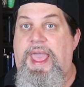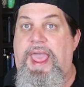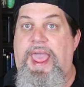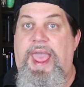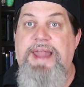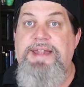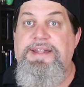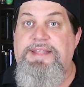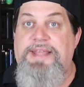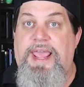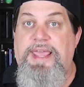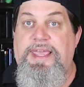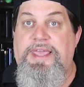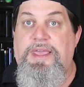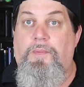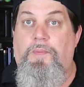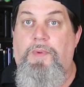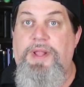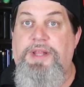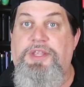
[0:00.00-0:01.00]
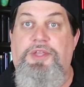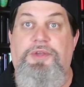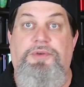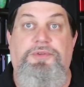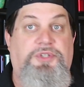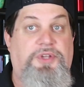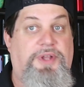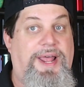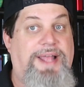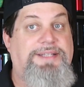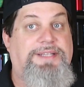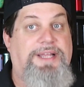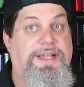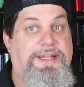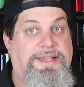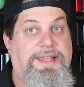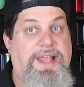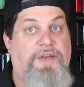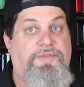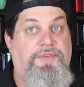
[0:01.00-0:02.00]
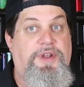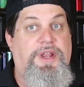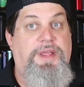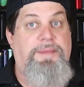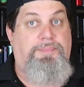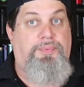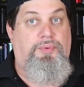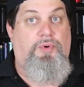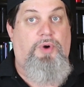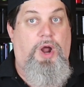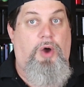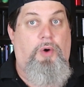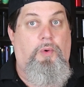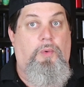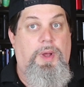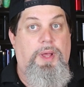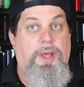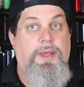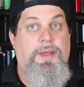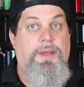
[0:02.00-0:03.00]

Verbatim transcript: and take it with you. So that's a definite pro.